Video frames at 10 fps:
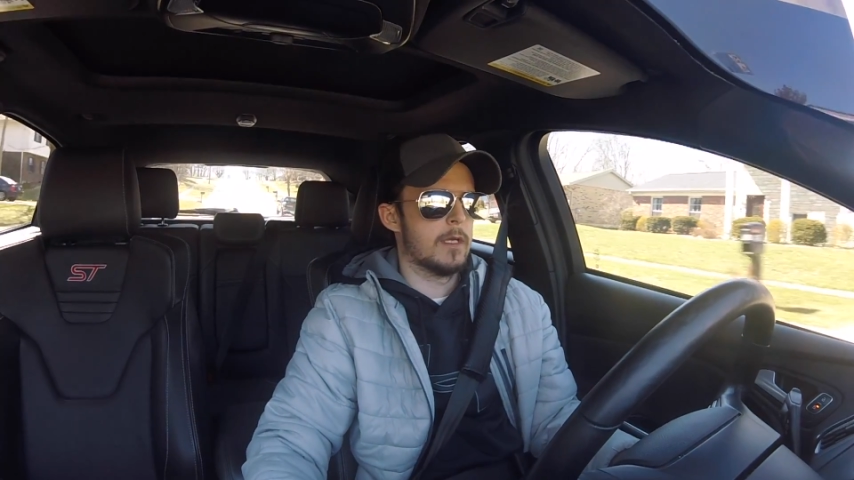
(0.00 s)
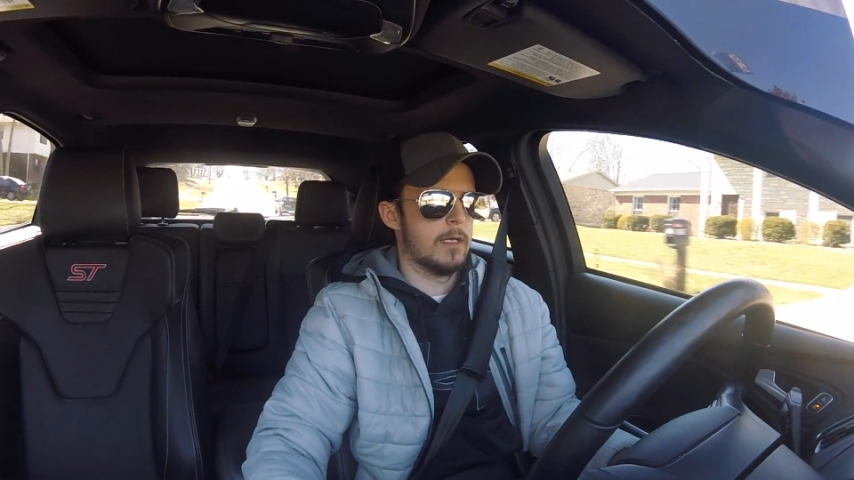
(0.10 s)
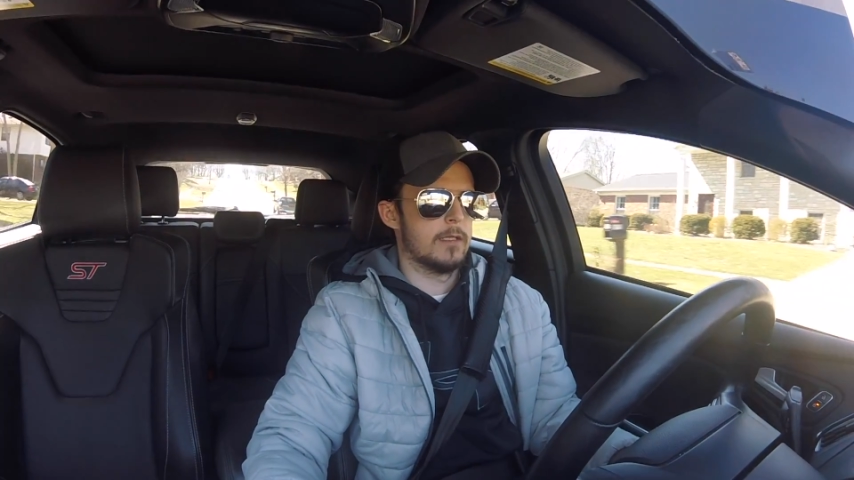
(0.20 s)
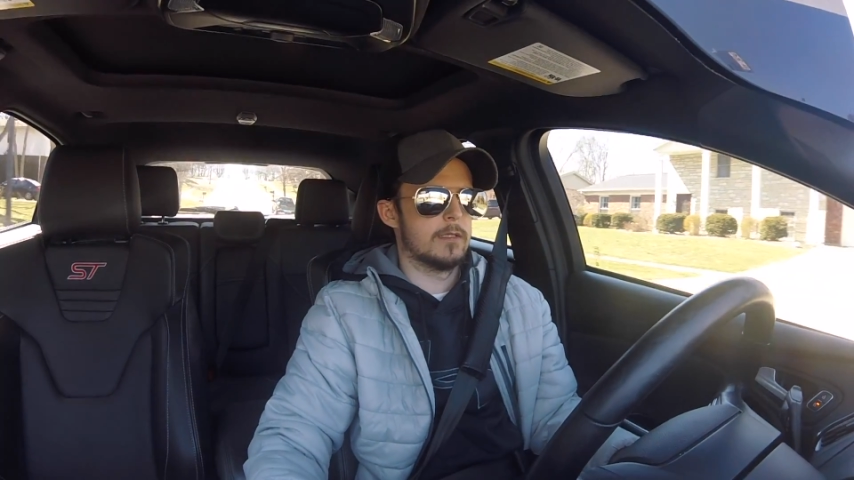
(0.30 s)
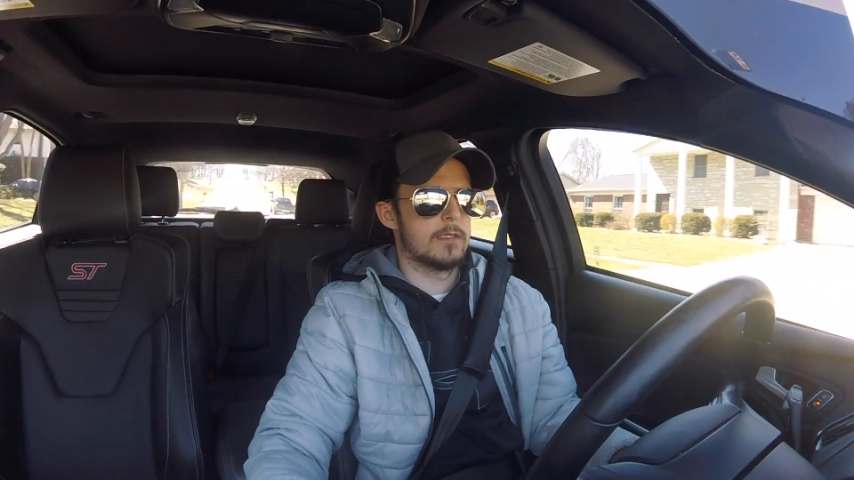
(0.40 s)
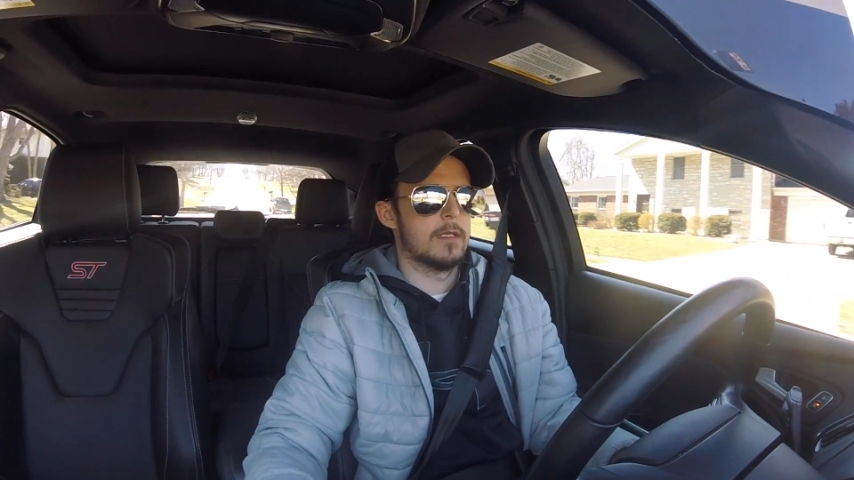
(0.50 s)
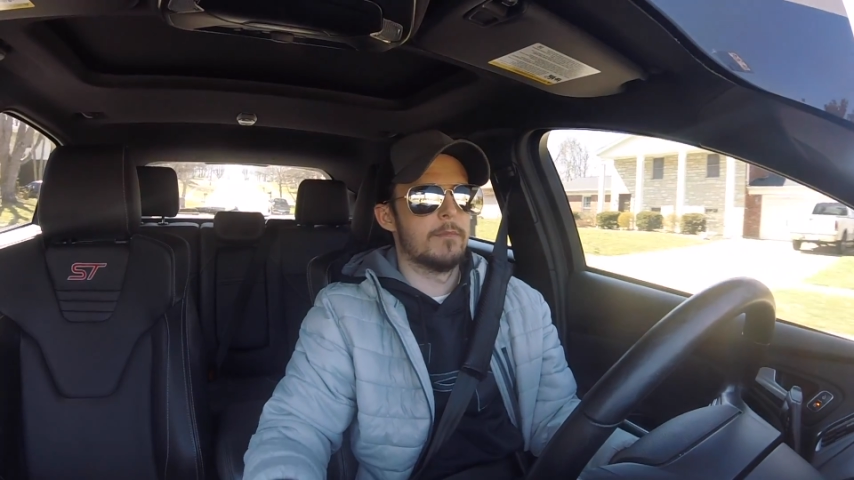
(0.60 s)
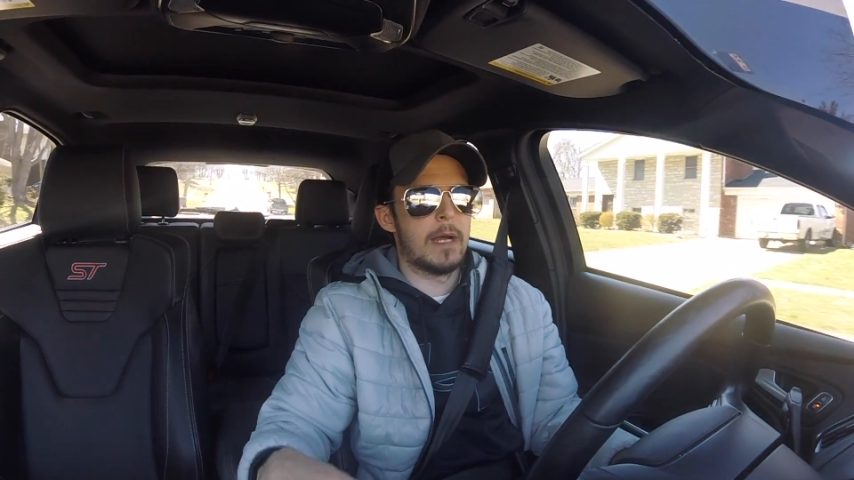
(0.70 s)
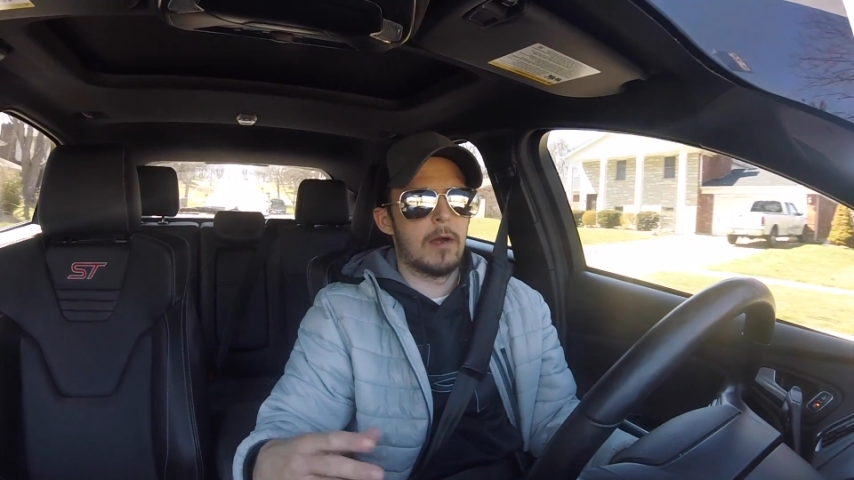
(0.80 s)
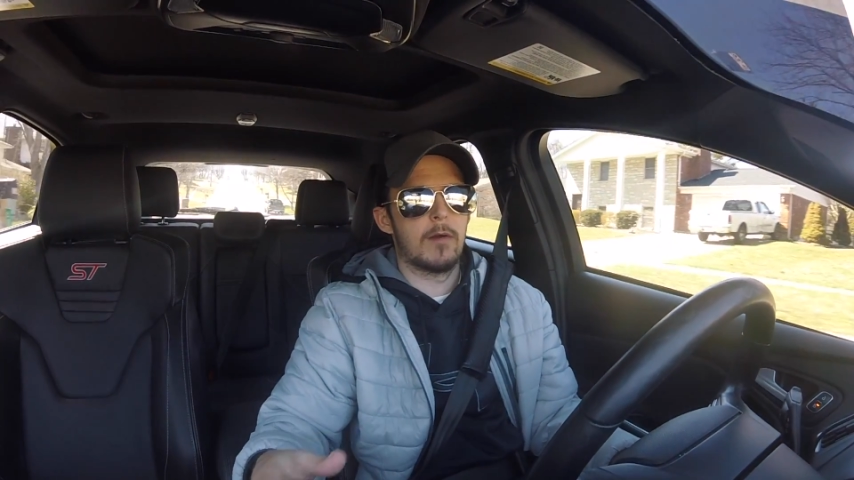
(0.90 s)
is the
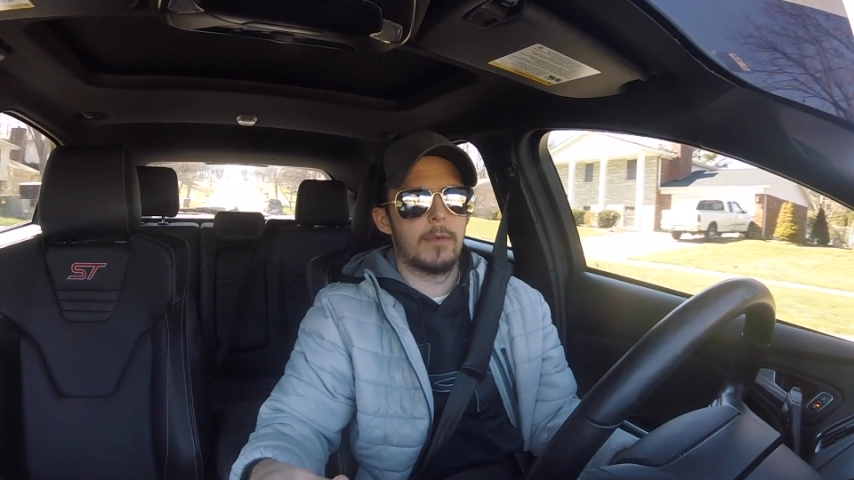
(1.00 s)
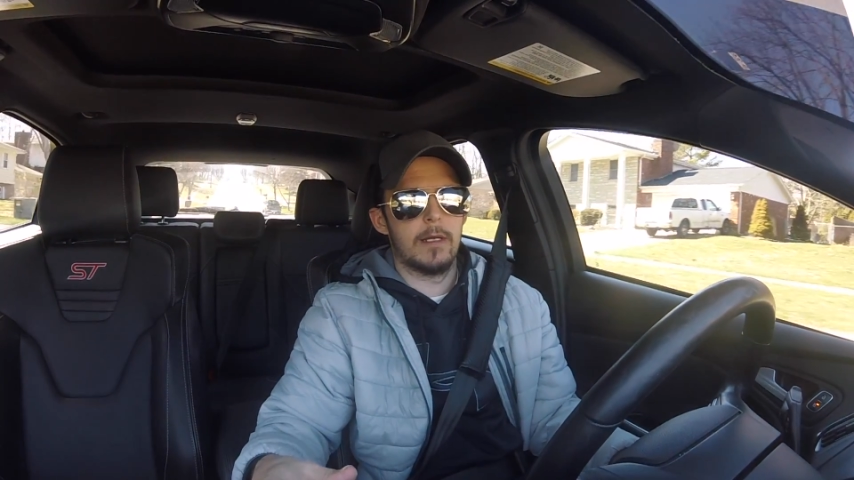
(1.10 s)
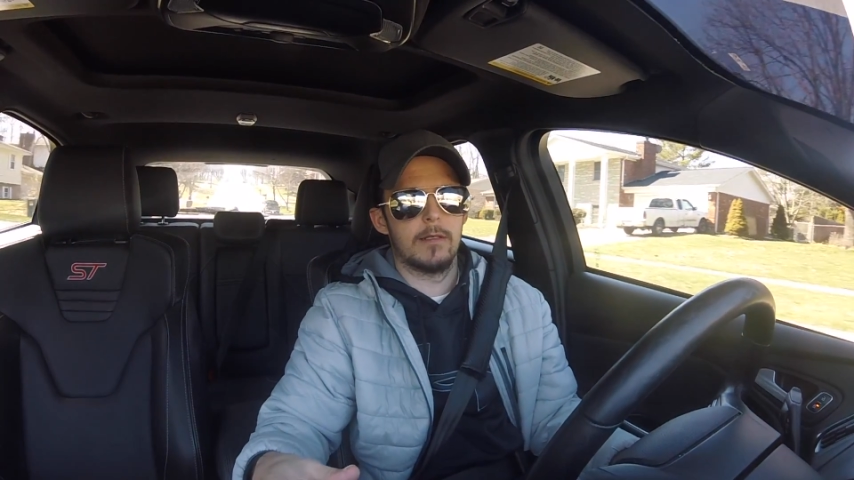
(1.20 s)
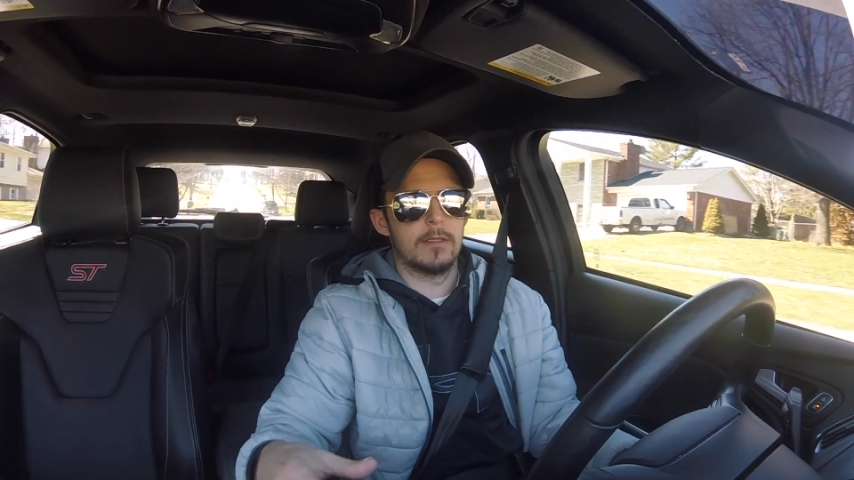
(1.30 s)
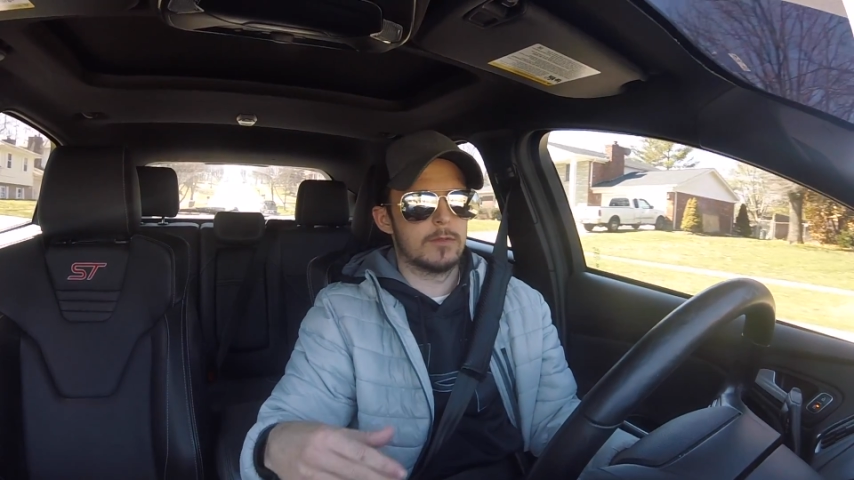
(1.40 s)
power band